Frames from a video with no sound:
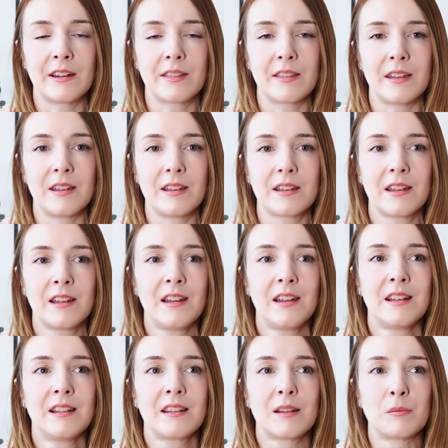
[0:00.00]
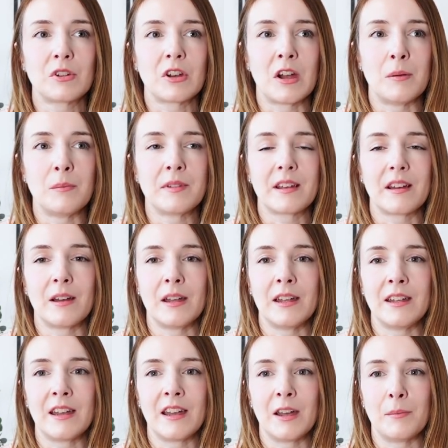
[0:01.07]
I think sometimes
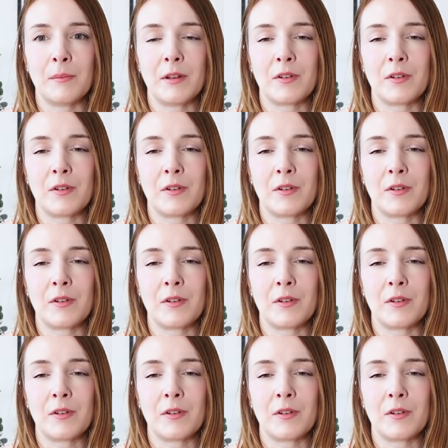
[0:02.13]
I,